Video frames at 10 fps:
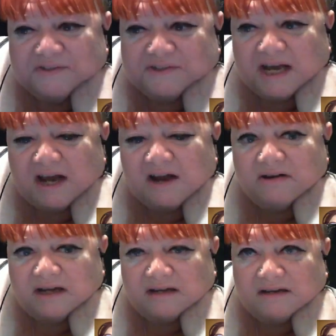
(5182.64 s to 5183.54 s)

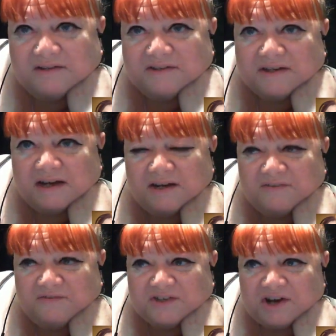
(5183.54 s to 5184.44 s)
scary and it's kind
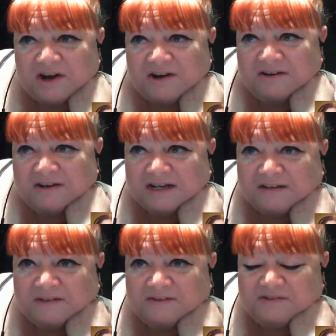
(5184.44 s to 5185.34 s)
of
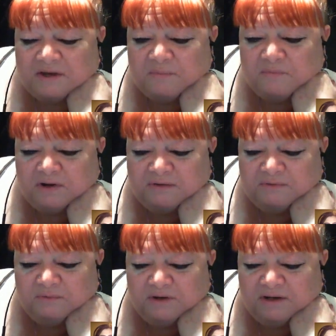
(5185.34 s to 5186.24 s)
disheartening that
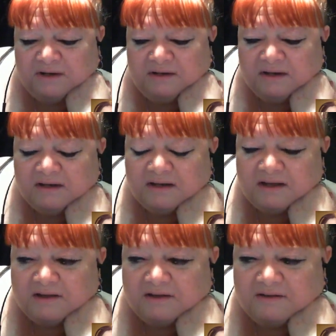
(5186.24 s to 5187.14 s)
someone would
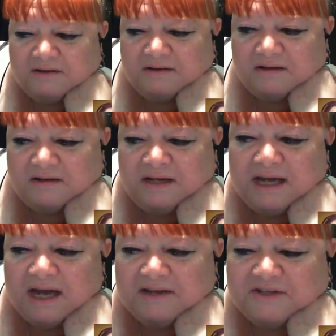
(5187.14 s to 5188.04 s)

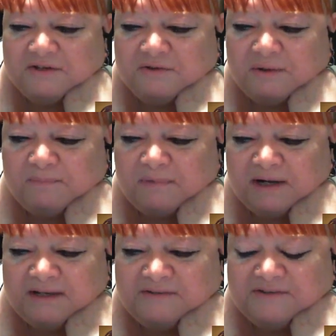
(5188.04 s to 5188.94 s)
get to a
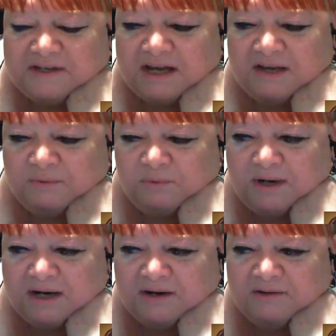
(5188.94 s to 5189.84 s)
mindset
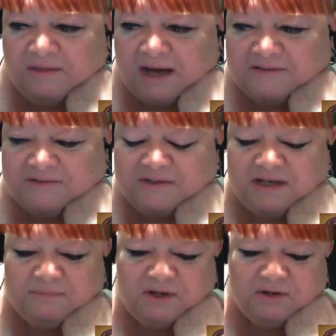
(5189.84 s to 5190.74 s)
where that
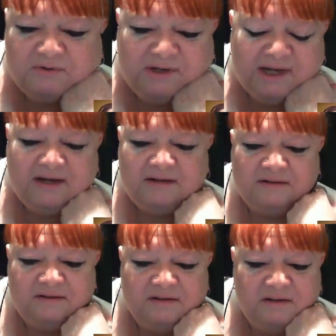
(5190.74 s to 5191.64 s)
seemed okay
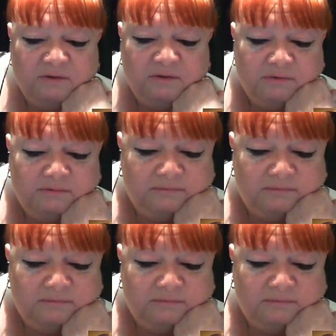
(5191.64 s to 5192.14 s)
to do.